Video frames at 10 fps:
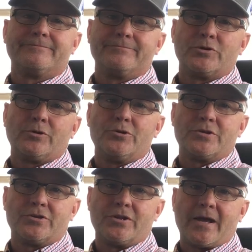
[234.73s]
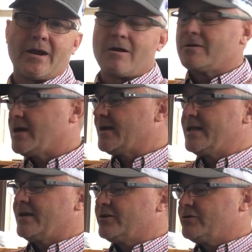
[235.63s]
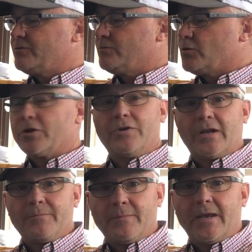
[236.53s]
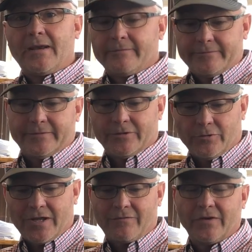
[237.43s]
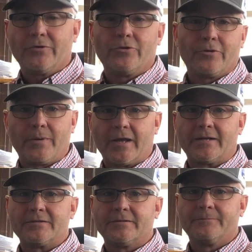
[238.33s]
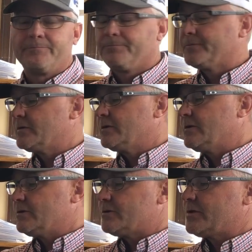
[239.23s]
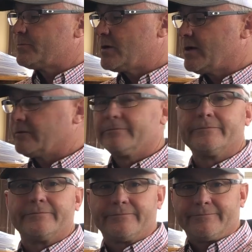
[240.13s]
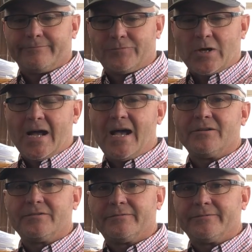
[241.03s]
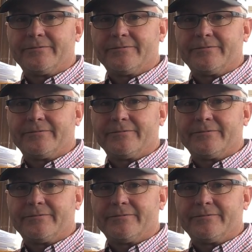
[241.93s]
you're losing to the air, not getting to where you need them to be on that field, on the plants. So this product dries.